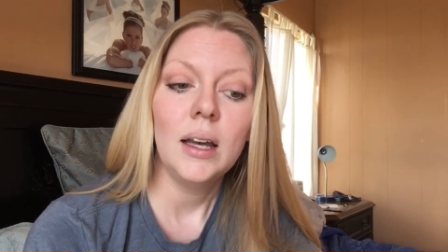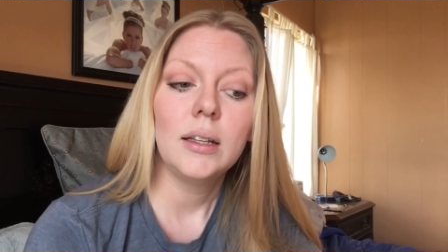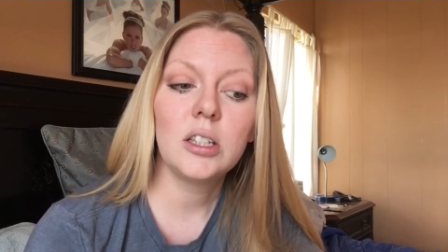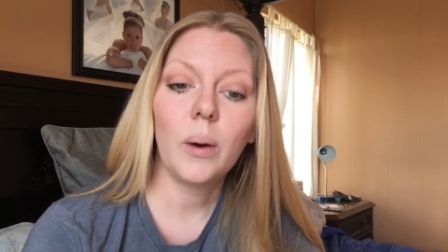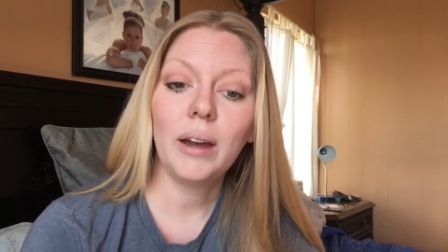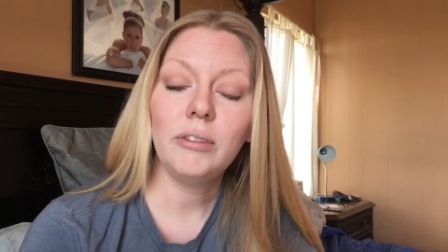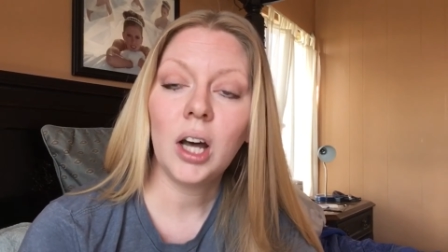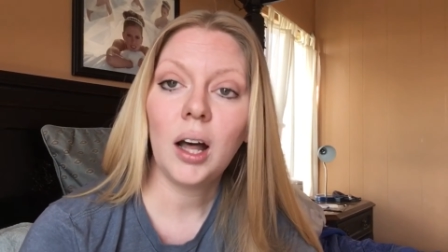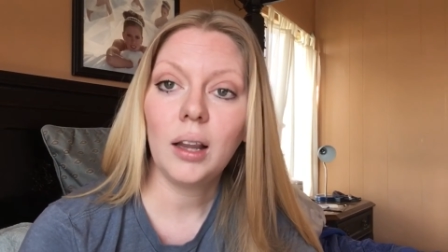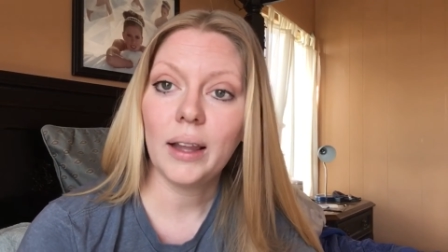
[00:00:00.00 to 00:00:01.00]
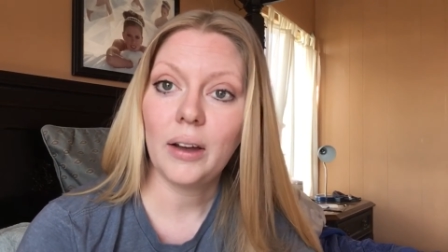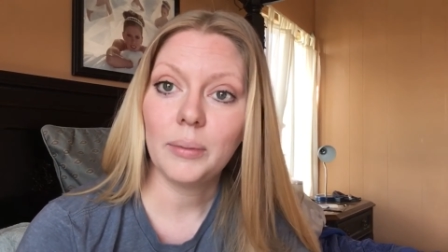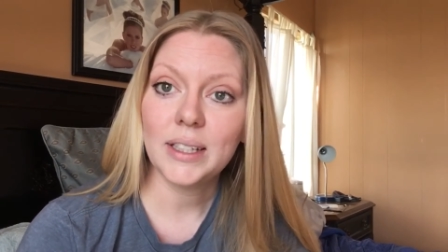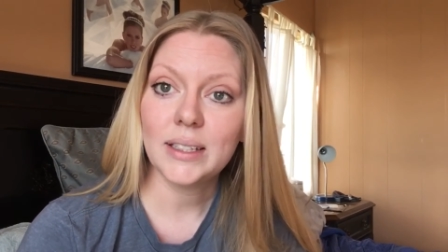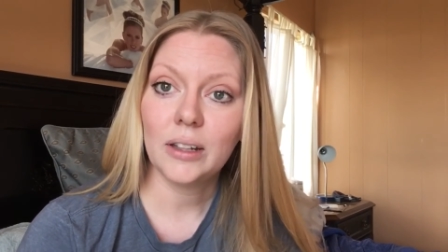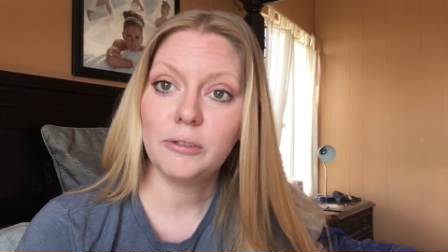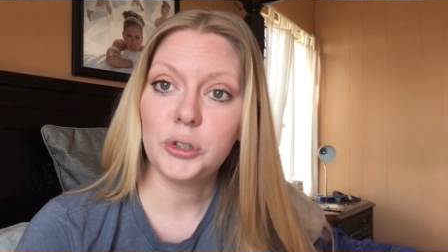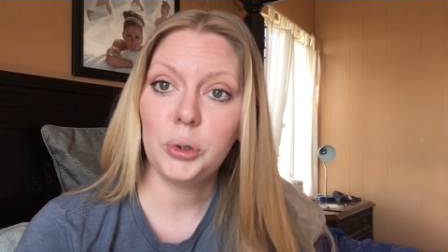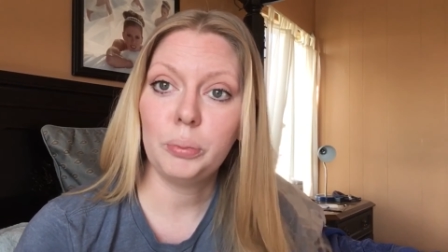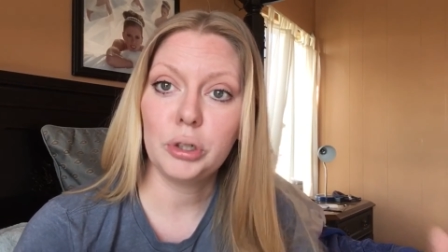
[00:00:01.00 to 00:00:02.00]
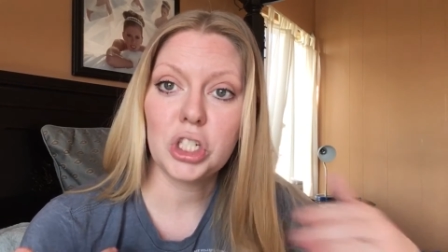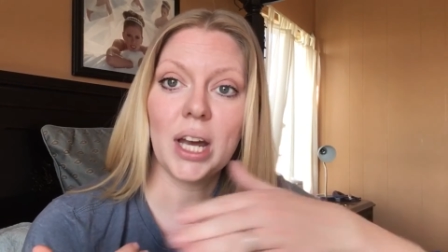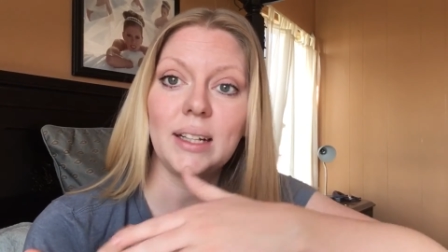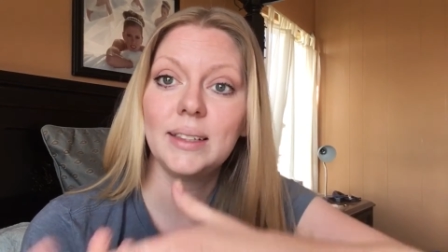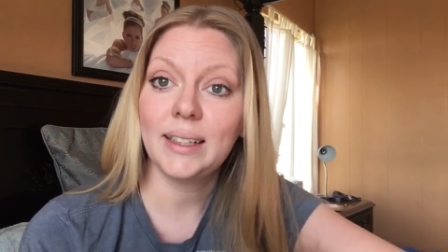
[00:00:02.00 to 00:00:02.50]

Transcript: So I've not allowed myself to project